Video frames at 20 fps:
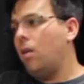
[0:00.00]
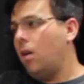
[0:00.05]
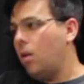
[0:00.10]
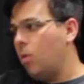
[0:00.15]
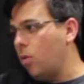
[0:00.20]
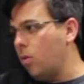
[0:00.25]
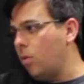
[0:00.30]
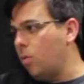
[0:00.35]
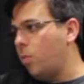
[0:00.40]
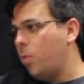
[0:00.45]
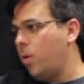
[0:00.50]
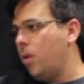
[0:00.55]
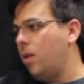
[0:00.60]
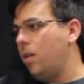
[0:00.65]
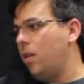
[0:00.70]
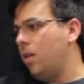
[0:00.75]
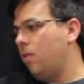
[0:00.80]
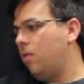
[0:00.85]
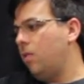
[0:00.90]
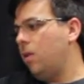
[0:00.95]
there wouldn't
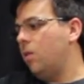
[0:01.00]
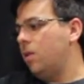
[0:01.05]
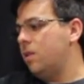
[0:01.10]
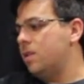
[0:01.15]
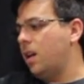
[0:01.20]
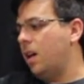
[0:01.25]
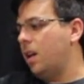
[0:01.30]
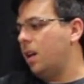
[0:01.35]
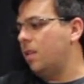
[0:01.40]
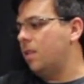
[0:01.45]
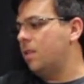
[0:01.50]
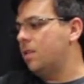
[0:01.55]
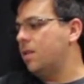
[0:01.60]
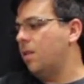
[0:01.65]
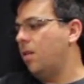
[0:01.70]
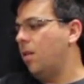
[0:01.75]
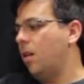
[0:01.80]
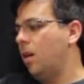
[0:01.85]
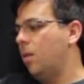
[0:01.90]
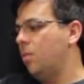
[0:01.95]
be if you had taken the
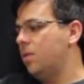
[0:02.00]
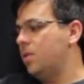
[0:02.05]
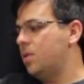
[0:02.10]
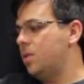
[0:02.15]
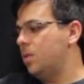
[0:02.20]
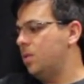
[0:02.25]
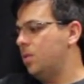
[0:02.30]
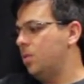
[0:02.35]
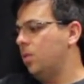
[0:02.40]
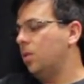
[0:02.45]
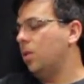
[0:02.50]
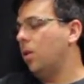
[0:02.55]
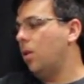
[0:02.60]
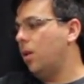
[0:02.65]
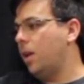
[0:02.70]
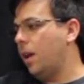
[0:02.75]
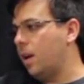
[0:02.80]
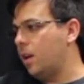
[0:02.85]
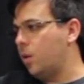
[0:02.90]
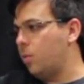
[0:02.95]
time to
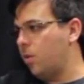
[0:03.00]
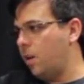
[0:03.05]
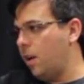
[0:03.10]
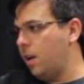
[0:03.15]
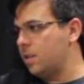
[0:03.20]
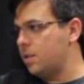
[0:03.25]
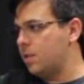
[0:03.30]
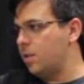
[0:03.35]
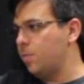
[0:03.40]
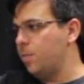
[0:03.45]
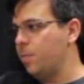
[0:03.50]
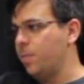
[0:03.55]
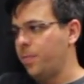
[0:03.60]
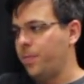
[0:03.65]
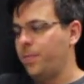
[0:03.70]
learn how to pronounce them.